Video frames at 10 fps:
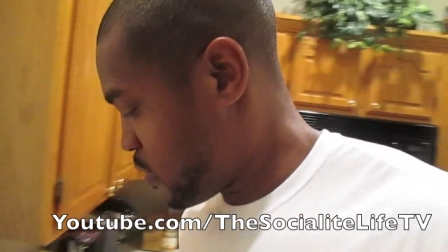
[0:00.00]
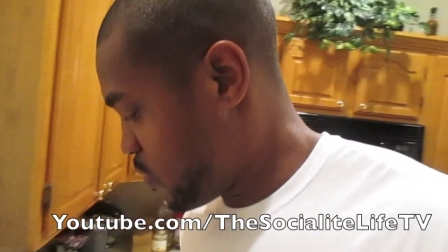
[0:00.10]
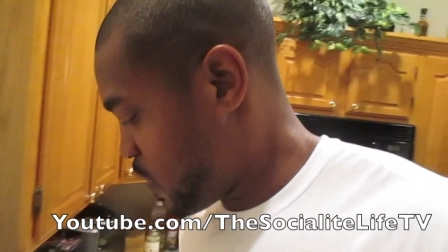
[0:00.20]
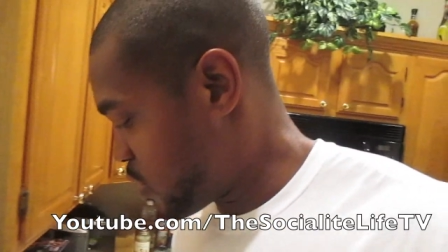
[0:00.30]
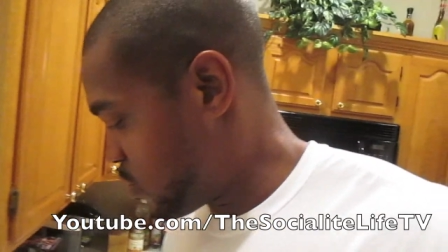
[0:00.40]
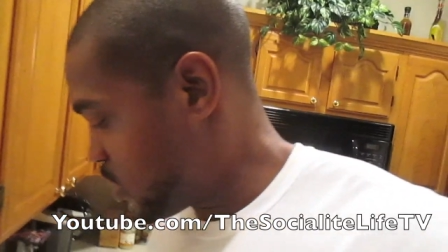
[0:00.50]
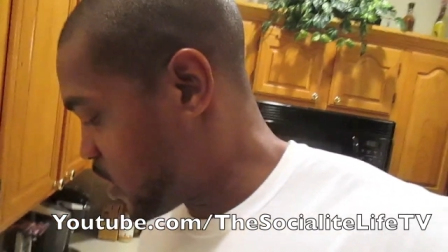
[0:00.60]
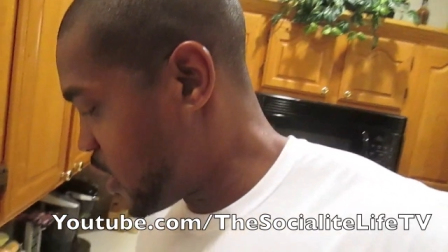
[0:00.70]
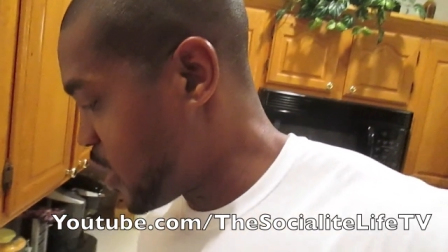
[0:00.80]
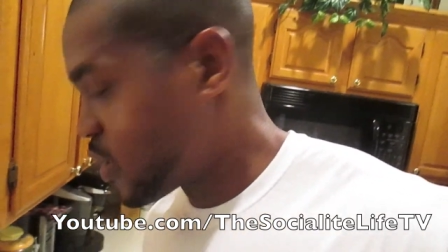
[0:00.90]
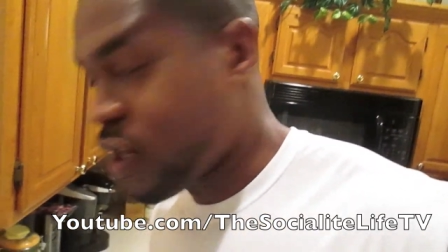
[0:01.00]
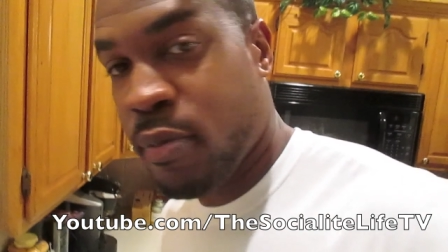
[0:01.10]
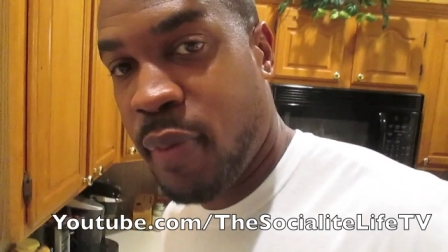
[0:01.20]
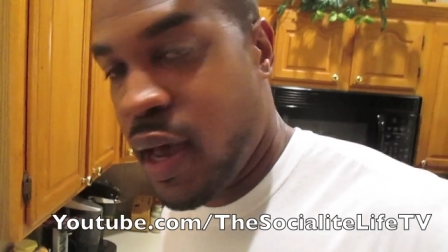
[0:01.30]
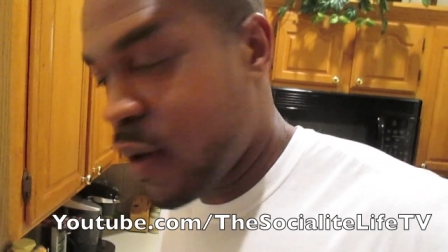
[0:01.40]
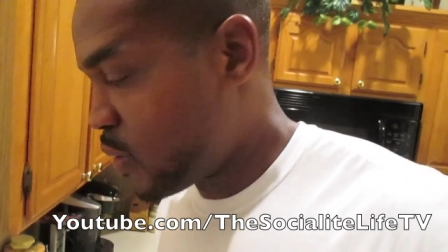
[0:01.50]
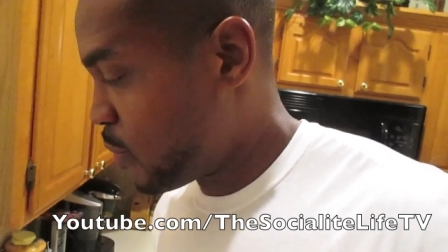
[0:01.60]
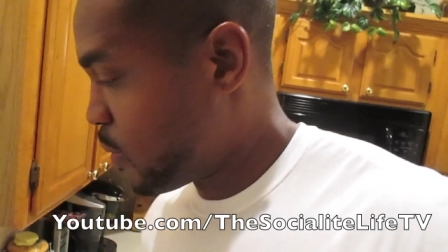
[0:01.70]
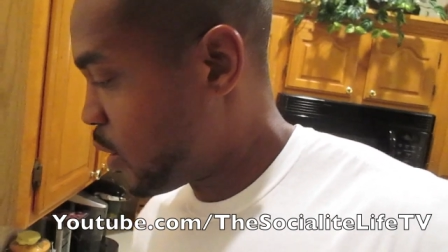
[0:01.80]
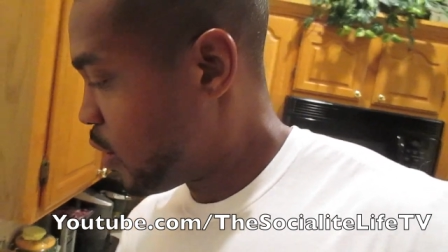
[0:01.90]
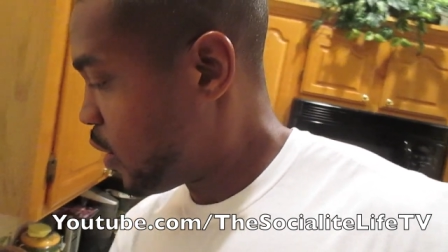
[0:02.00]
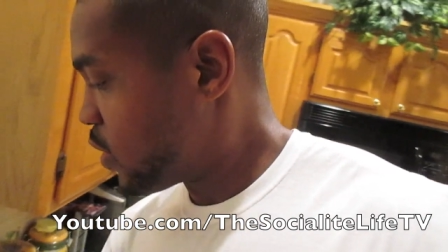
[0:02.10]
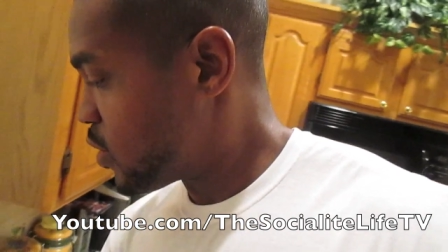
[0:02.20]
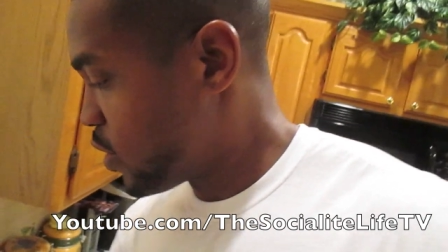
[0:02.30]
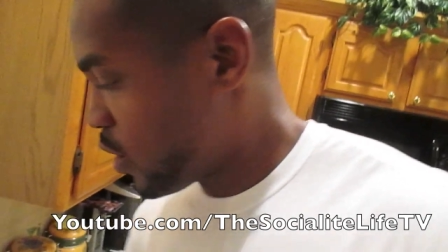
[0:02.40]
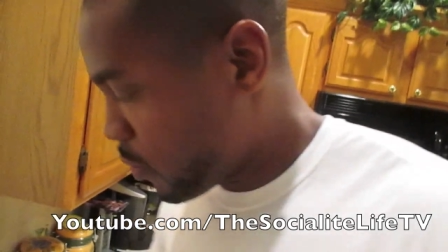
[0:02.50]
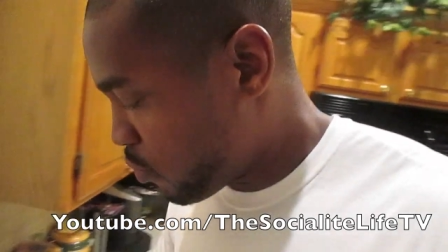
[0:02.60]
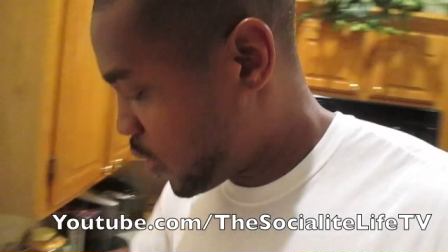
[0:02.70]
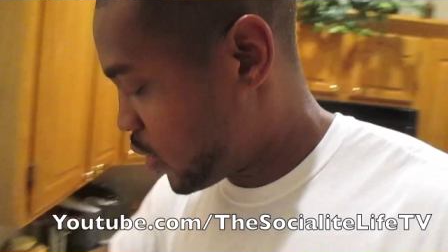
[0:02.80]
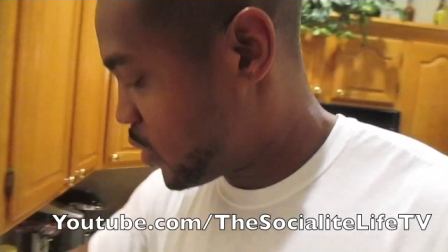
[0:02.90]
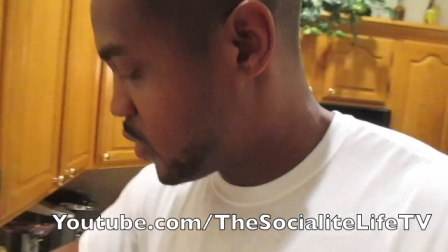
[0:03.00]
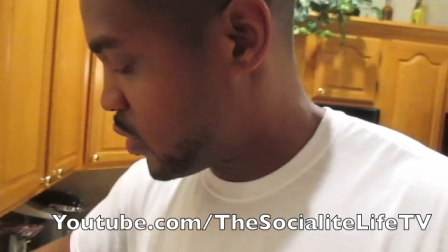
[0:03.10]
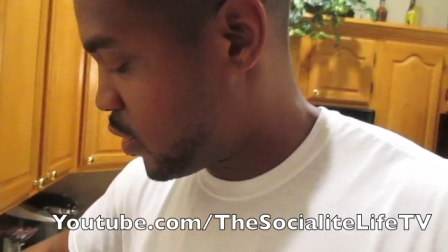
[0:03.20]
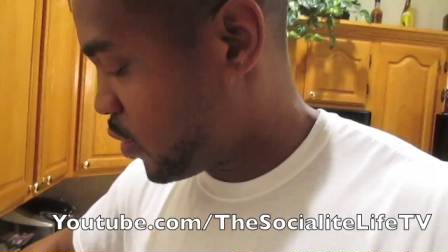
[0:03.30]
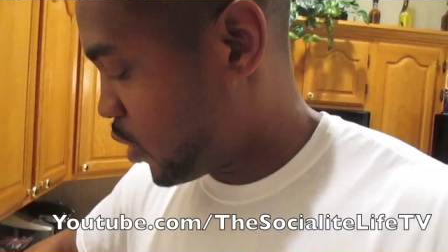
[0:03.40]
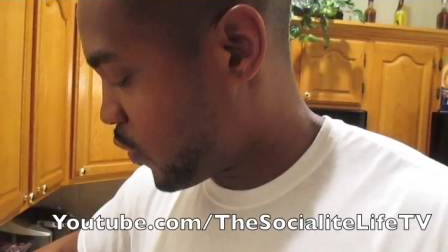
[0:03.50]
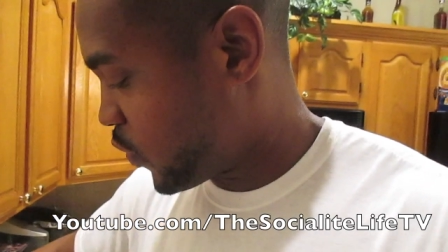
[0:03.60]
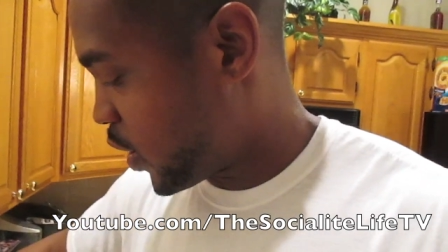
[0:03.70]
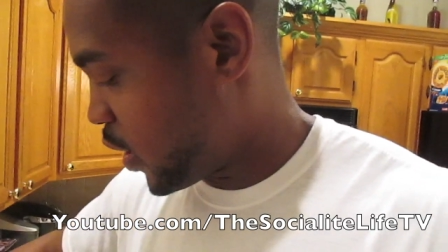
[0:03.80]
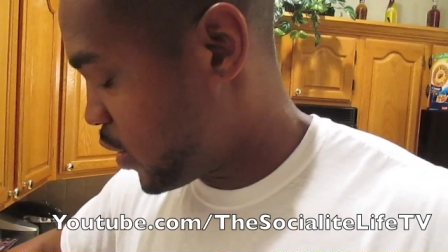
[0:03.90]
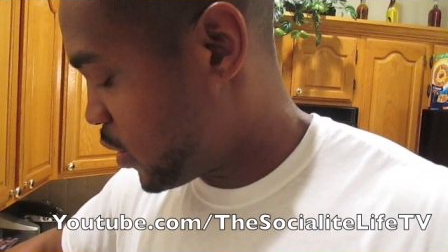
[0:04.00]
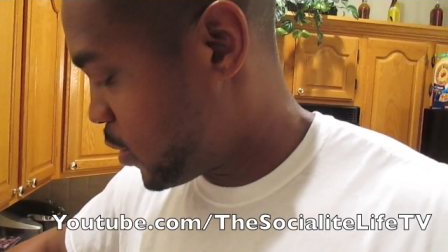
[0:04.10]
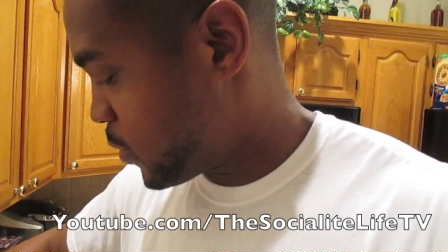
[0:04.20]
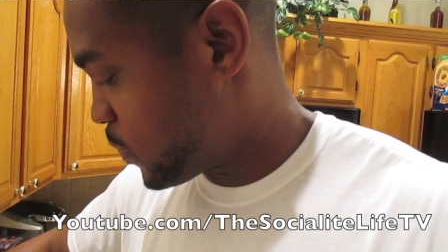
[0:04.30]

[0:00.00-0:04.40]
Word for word: We had some little kids come by with their parents and the umbrellas, you know, looking for candy.